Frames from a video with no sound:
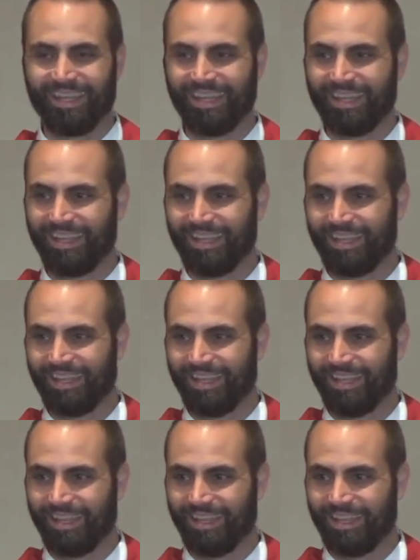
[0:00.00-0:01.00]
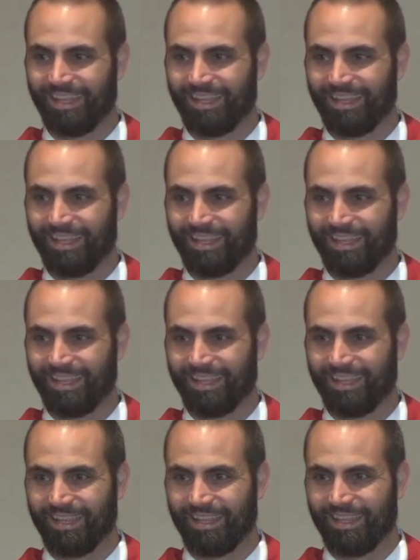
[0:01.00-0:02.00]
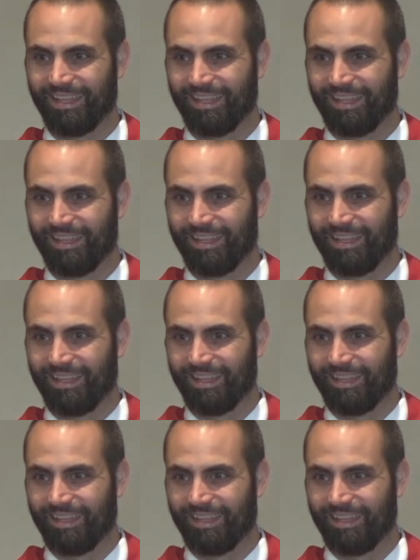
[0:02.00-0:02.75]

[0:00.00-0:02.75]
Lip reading: No one is speaking in this clip.